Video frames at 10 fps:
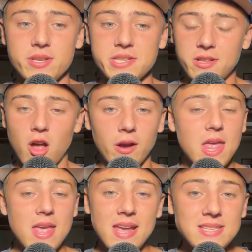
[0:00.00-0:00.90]
season long.
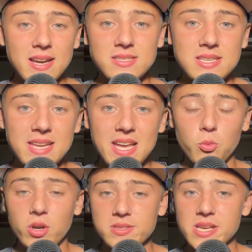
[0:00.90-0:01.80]
Is that because of
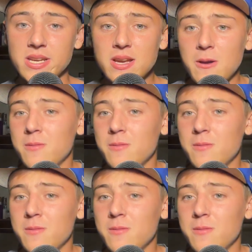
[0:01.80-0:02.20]
Dan Wilson?